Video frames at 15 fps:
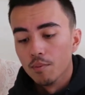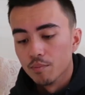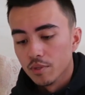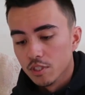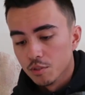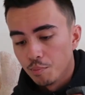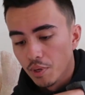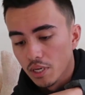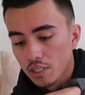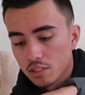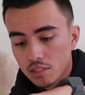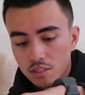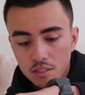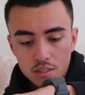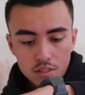these
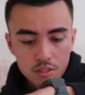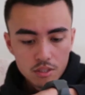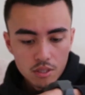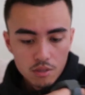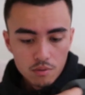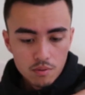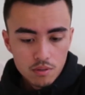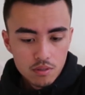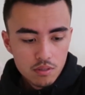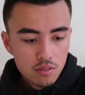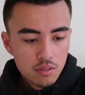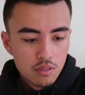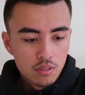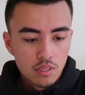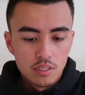baits. So
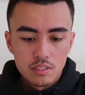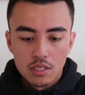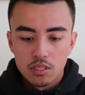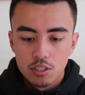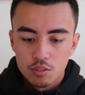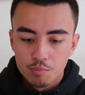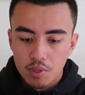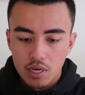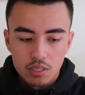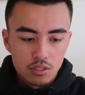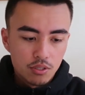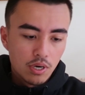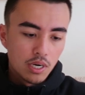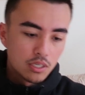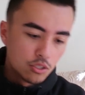let's get this box
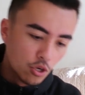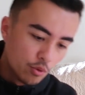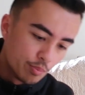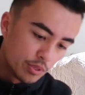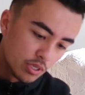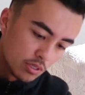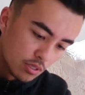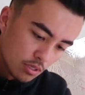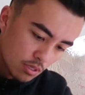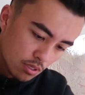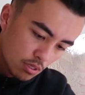cracked open.